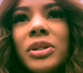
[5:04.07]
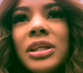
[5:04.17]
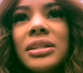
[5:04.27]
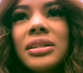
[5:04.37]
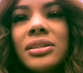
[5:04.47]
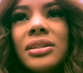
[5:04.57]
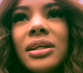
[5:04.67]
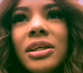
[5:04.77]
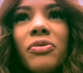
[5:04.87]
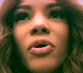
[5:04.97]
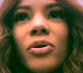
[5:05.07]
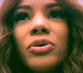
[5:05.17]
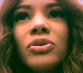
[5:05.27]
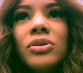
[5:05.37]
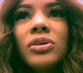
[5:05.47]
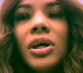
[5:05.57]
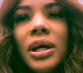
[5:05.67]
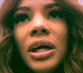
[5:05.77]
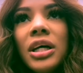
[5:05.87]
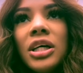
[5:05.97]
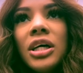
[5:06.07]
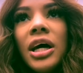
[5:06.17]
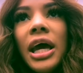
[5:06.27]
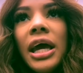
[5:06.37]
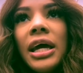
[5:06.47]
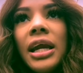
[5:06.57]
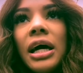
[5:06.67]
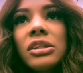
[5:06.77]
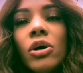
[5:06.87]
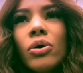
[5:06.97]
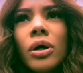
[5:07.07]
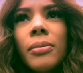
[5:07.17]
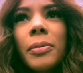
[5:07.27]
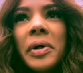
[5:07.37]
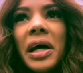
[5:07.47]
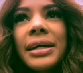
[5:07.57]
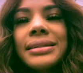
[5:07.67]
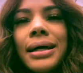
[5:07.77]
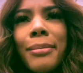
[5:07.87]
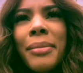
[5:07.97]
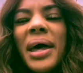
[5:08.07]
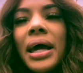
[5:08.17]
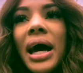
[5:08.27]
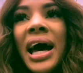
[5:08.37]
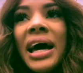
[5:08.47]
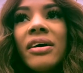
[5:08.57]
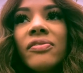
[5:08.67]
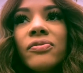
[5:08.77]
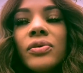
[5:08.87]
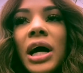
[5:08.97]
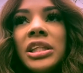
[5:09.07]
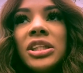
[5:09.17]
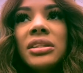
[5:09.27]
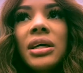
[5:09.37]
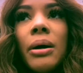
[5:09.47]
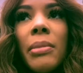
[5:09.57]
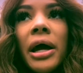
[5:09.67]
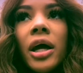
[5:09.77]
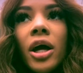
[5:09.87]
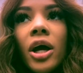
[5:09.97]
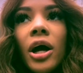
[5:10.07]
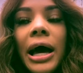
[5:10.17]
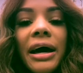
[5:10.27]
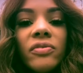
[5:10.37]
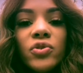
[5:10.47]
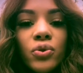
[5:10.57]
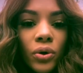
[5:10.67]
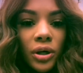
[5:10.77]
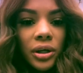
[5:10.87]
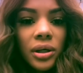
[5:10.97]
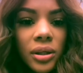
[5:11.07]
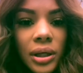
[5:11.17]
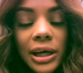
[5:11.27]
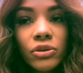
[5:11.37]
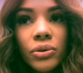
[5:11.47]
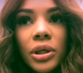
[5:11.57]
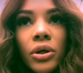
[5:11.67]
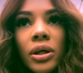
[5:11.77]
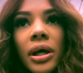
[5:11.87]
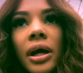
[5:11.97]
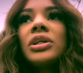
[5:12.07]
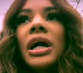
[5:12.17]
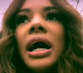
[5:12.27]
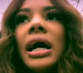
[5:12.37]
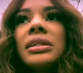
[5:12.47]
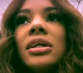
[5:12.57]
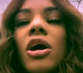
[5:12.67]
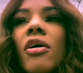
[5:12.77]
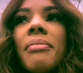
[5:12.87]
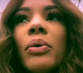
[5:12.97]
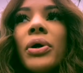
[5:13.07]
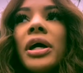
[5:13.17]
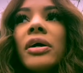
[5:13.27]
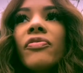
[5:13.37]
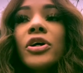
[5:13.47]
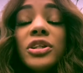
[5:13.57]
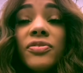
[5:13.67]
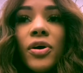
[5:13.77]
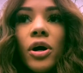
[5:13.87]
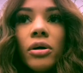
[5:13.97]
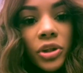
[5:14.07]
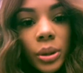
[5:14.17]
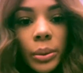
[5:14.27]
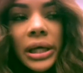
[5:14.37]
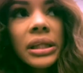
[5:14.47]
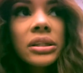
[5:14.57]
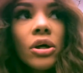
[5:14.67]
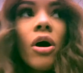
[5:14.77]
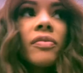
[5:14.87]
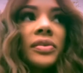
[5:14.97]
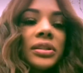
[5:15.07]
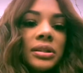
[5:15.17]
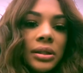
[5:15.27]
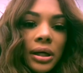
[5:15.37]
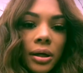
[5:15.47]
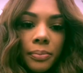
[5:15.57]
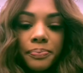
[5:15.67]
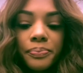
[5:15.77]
this. There's nothing wrong with you. And I told her ahead of time, I'm like, I just cut my hair. I have short, naturally curly hair. I took off my wig. First of all, the way this office is set up,